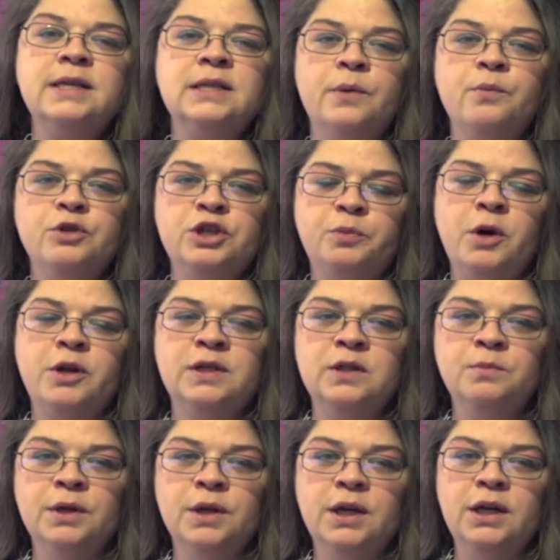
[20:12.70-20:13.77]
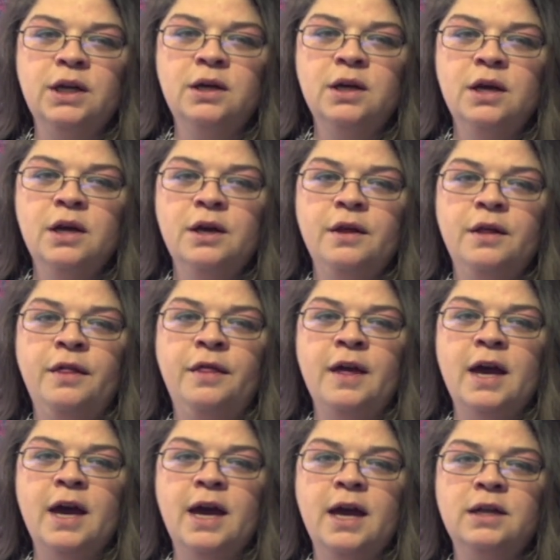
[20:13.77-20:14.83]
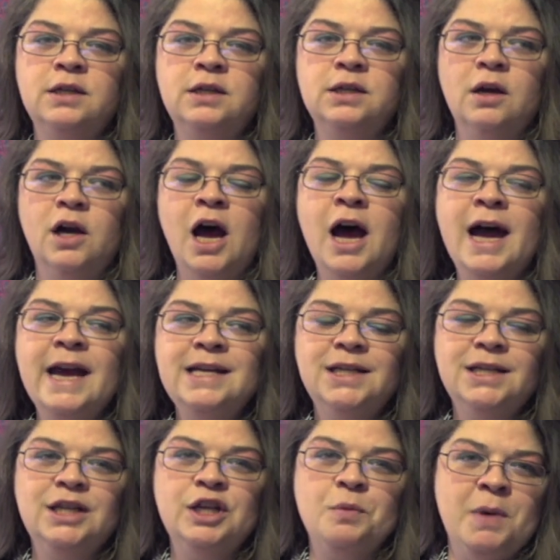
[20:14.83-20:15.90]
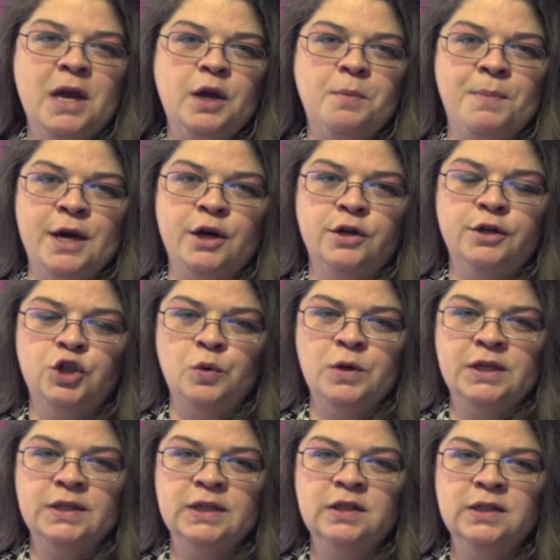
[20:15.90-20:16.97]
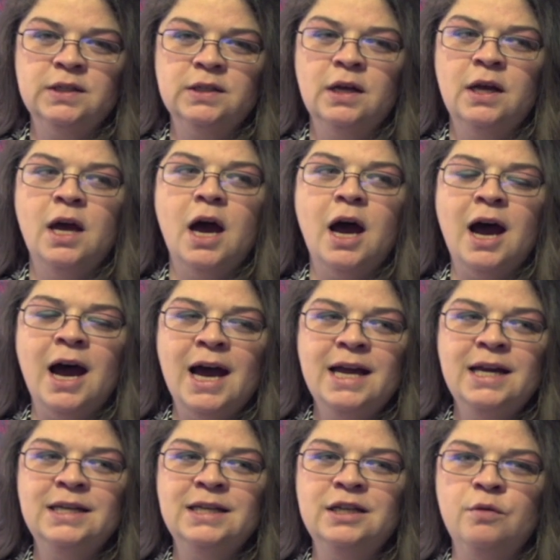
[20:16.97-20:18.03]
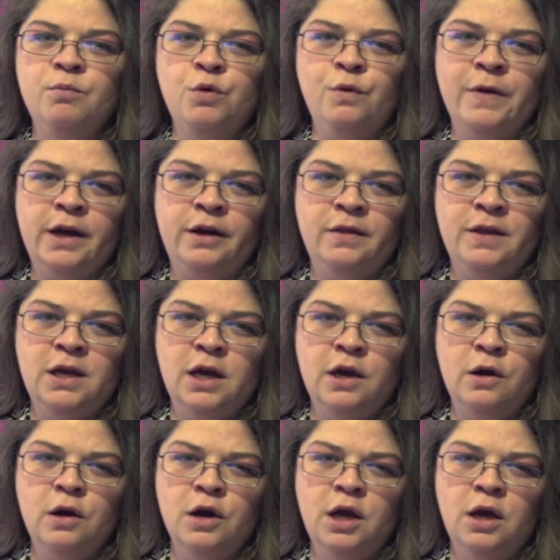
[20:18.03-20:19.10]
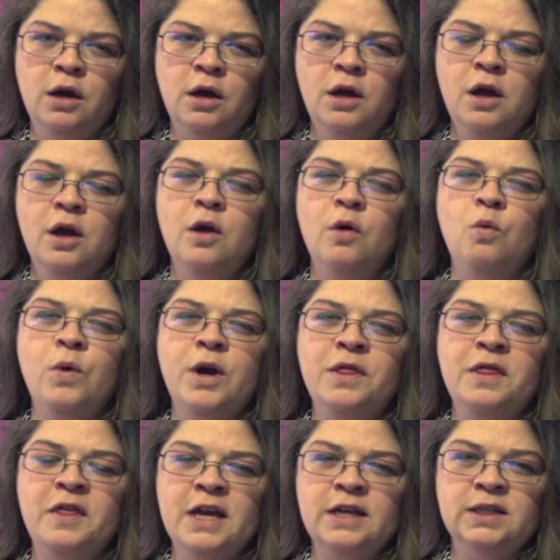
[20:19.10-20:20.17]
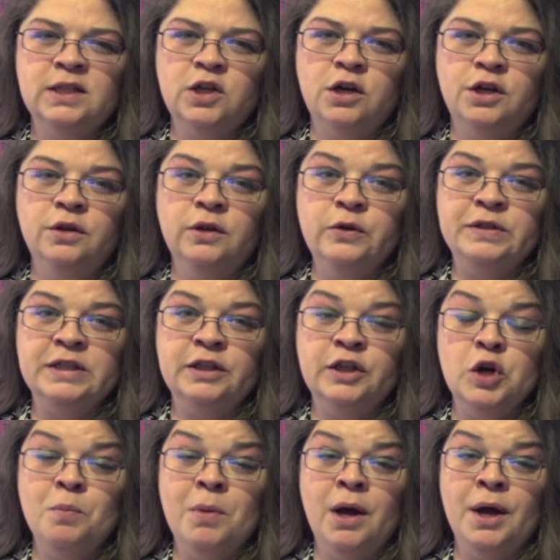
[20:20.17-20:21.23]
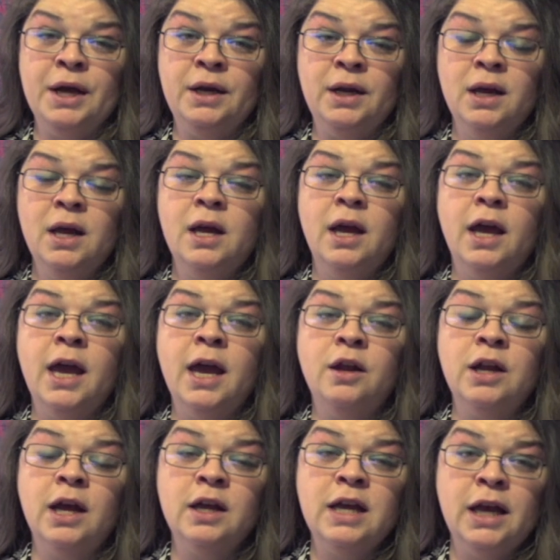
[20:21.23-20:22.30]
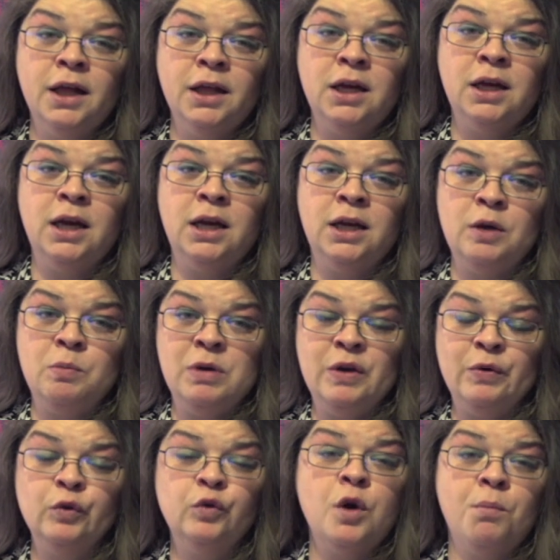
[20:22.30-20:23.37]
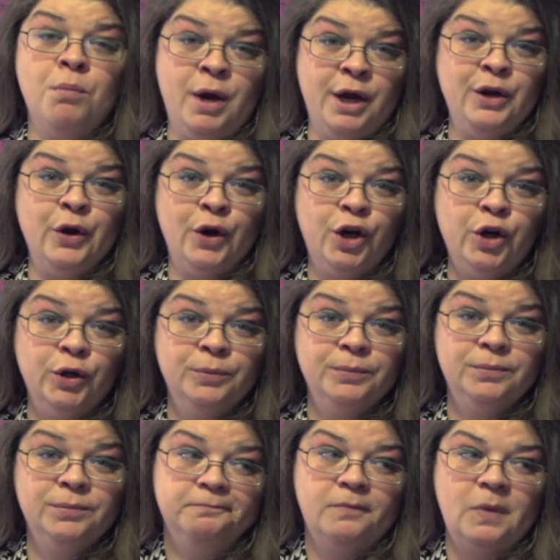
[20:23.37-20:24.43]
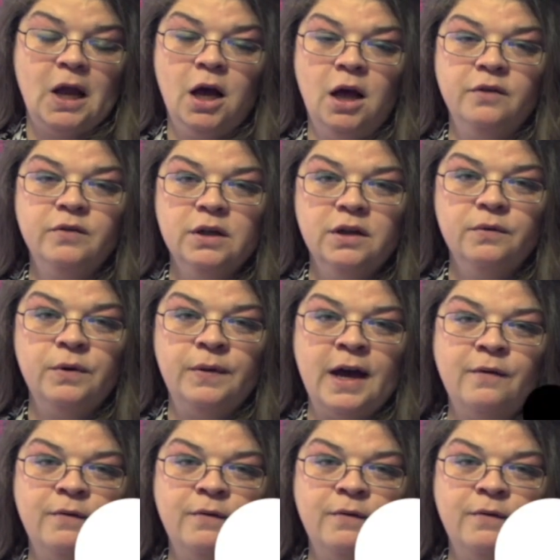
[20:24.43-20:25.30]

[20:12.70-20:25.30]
some responsibility that I didn't make better choices. I didn't move out of the area when they started losing their mind and alienating me from my daughter. I'll have to live with that